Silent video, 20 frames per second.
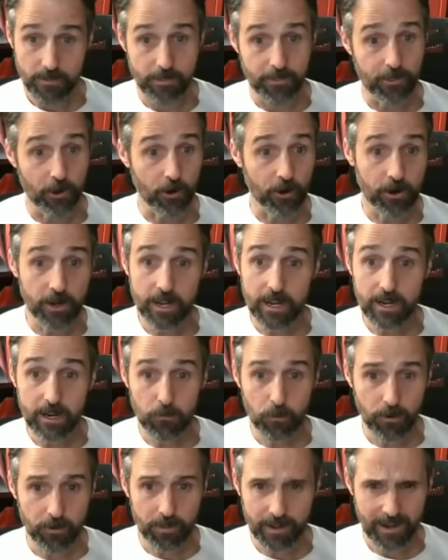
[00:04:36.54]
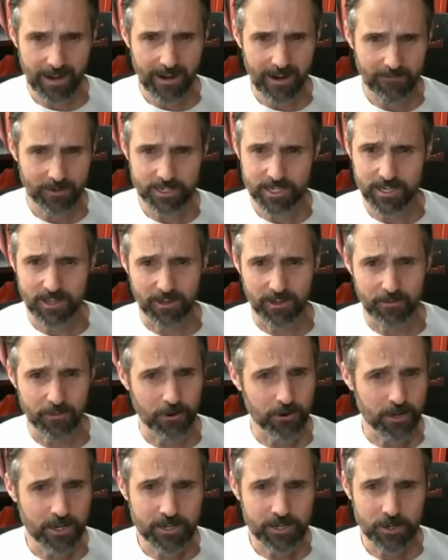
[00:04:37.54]
30, what are they averaging, like
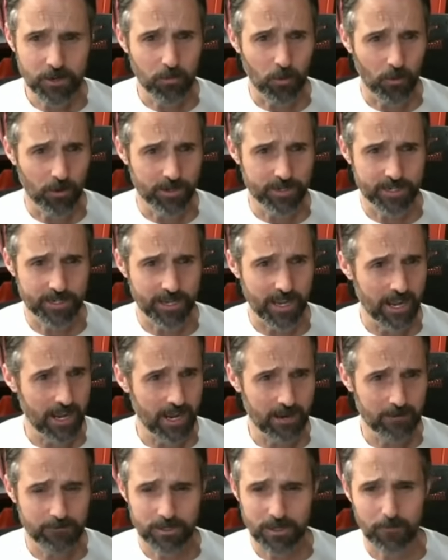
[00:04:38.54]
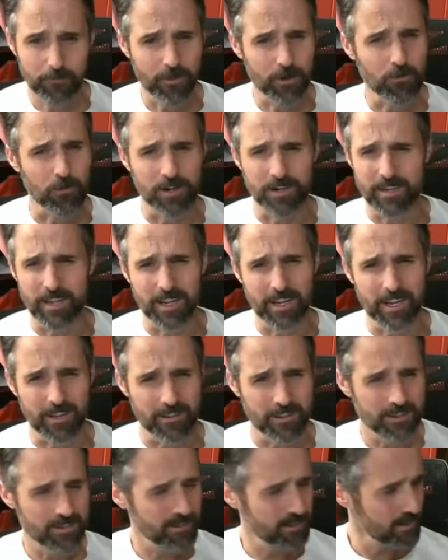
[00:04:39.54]
32 points a game? Something
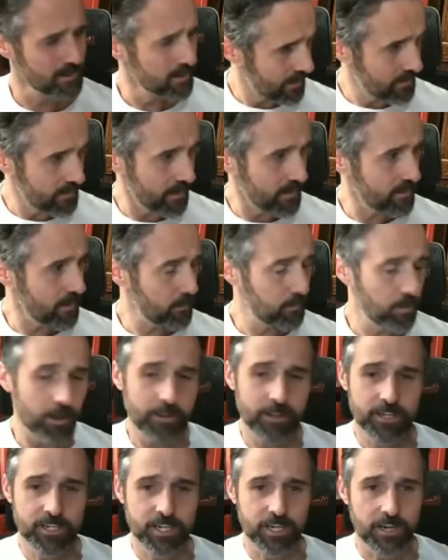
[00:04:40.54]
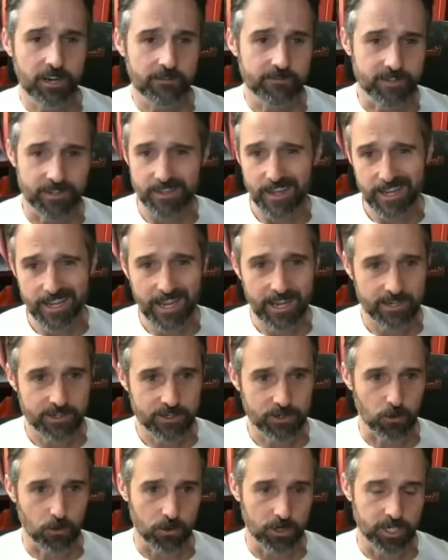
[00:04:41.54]
ridiculous. And then they play the Chiefs, and they can't
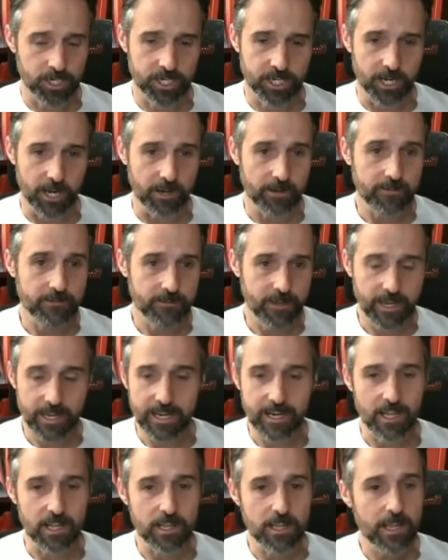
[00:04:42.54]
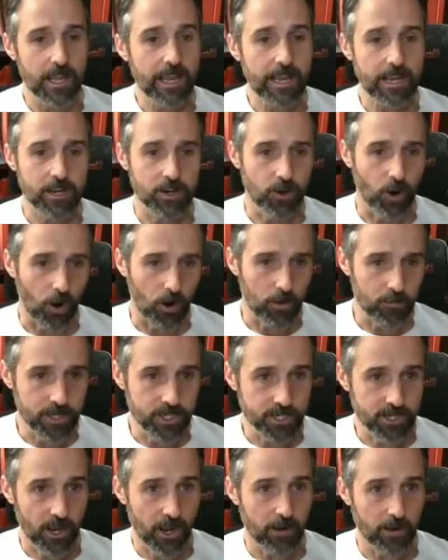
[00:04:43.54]
score shit. They get a late
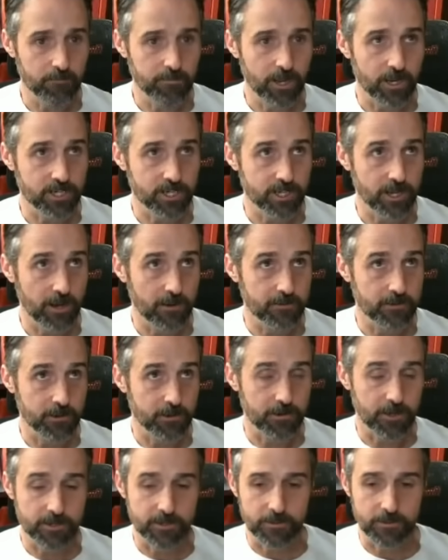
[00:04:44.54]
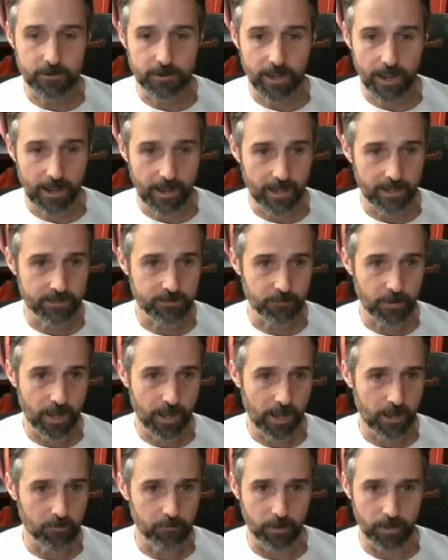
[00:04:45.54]
garbage time touchdown, so it doesn't look as
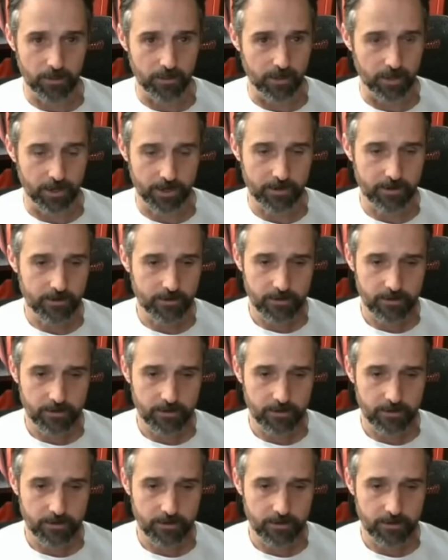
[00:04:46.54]
bad, but like...